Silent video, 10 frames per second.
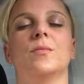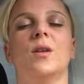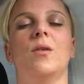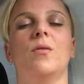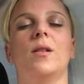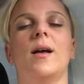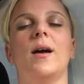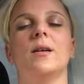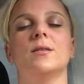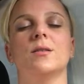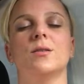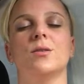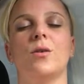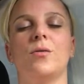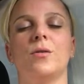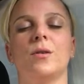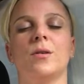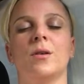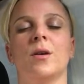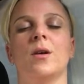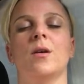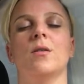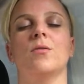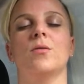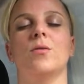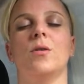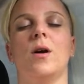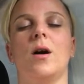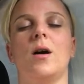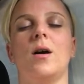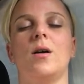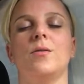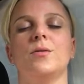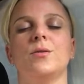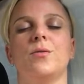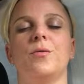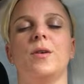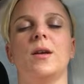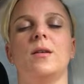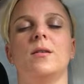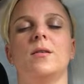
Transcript: And relax and soften through your calves, your feet.